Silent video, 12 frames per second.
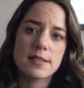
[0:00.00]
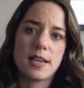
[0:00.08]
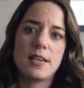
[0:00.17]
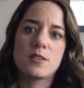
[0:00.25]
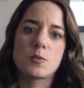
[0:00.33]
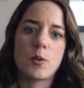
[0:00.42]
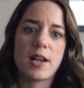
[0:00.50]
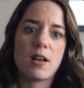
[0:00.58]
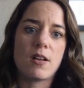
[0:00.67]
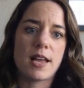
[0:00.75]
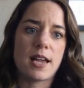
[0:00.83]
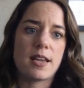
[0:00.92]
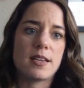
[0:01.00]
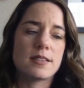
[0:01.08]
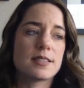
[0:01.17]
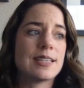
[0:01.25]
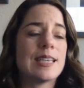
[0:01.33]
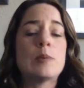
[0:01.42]
as well as
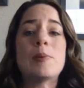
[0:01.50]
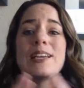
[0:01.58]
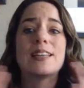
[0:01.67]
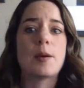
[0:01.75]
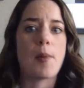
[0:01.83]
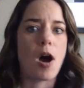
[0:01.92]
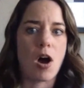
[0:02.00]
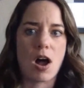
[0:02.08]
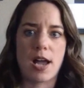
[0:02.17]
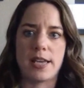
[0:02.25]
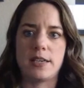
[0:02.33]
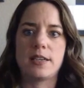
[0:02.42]
keeping them on